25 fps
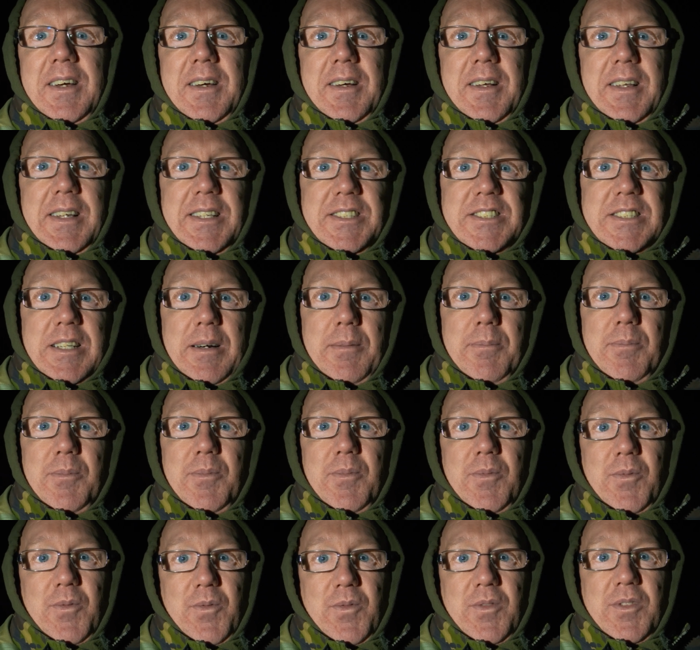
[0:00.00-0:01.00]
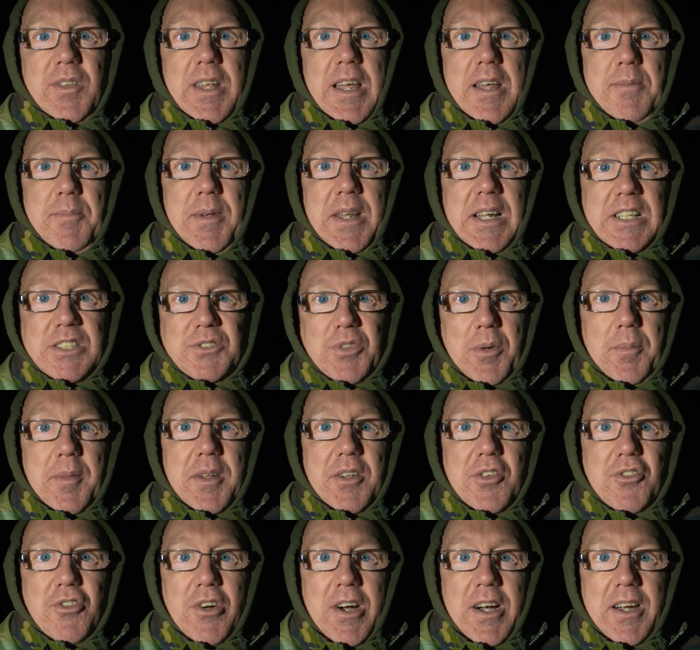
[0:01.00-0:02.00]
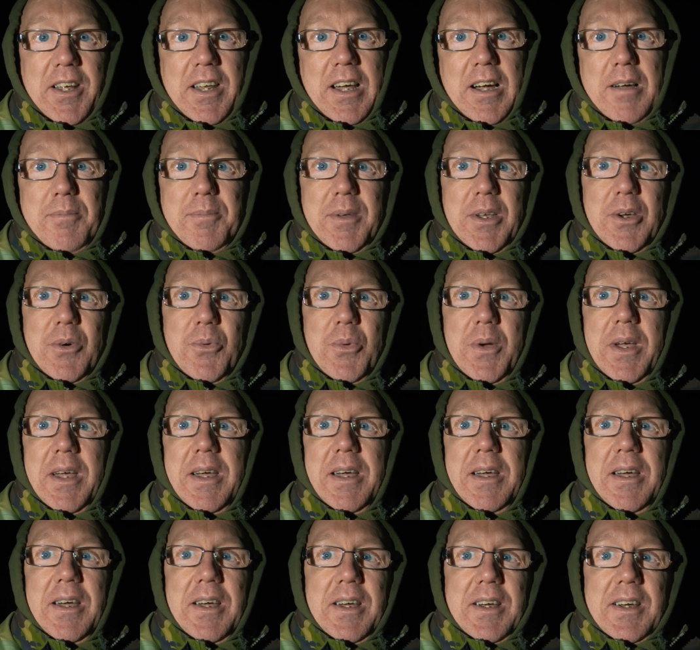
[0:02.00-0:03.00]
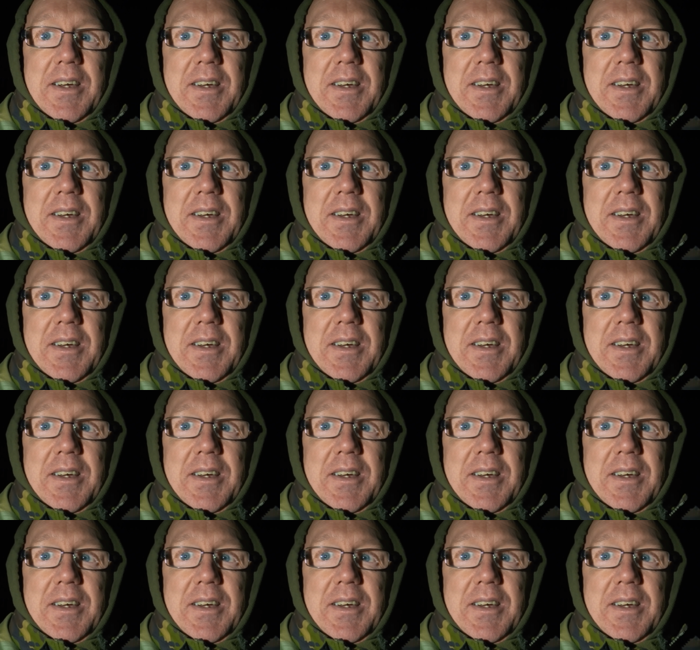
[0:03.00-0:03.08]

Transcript: at least I'm 10 metres from the track and I can be away